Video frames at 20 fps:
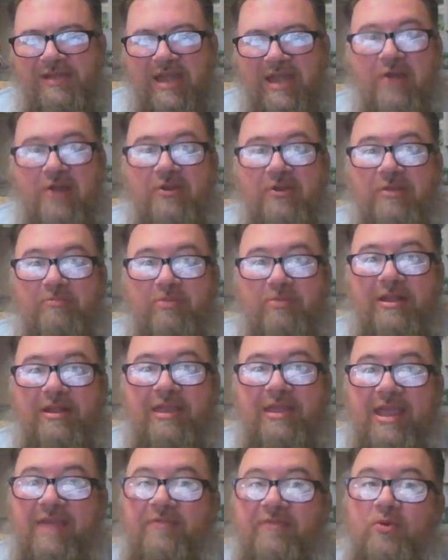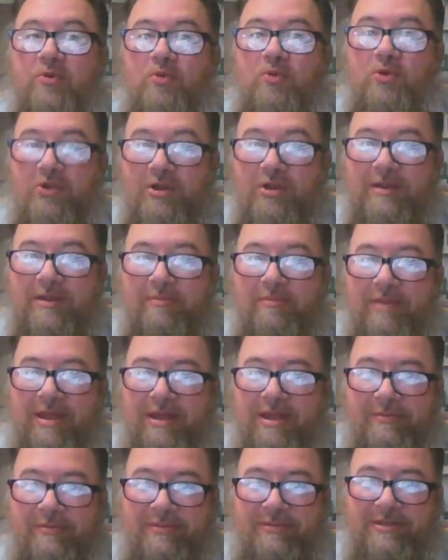I'd probably have to worry
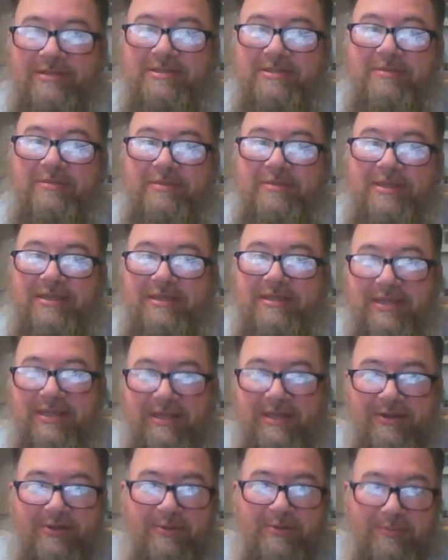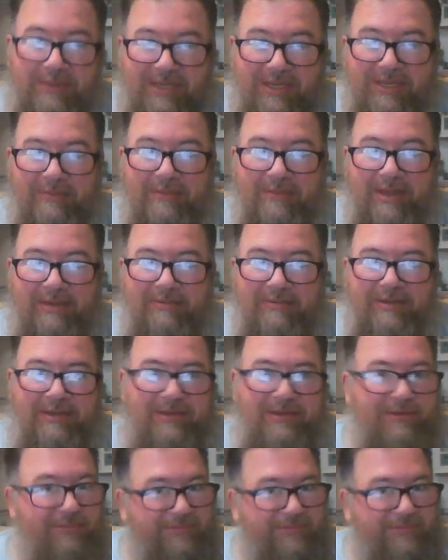about him because he'd be hitting on me maybe.